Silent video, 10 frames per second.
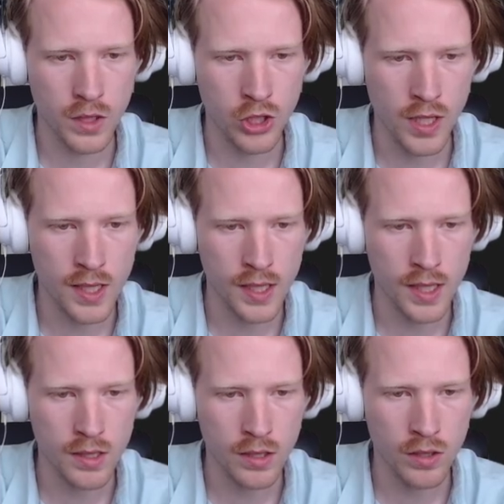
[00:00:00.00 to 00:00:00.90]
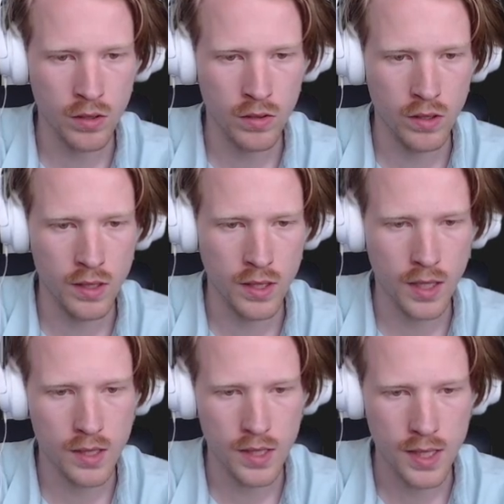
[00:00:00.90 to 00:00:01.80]

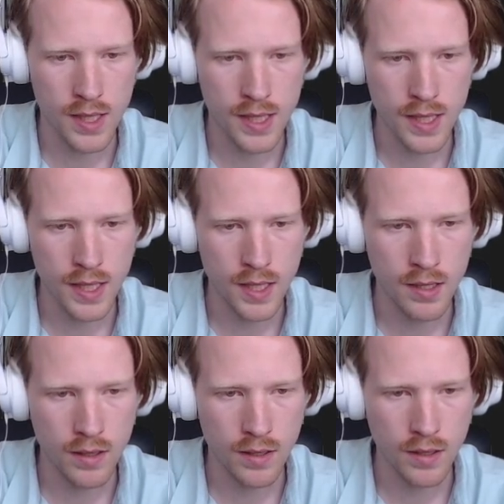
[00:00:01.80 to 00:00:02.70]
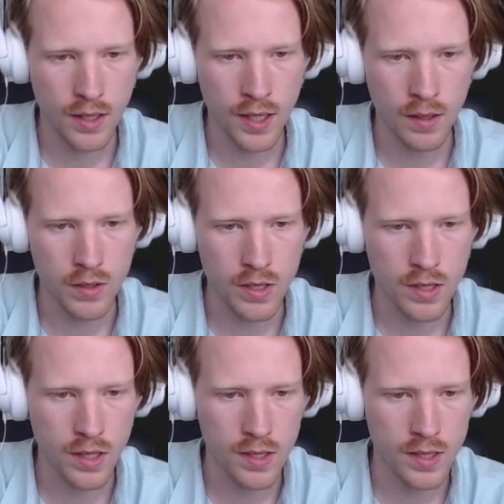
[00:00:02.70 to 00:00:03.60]
JSON.decode.succeed. And I'll
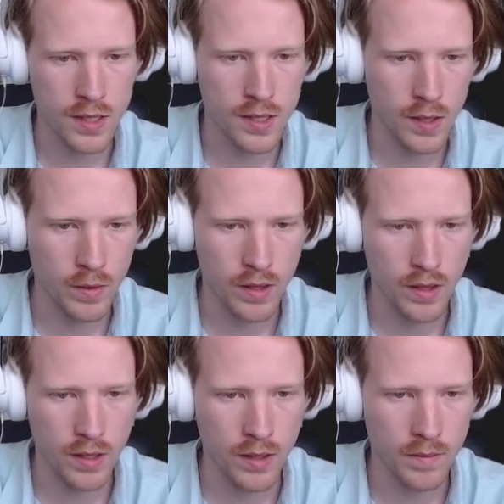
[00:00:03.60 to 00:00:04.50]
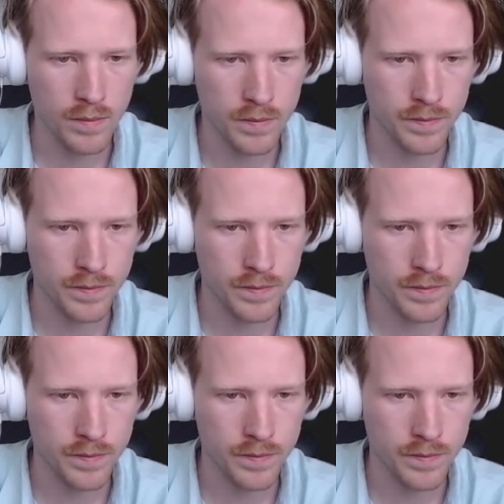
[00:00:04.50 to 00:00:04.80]
just succeed with that.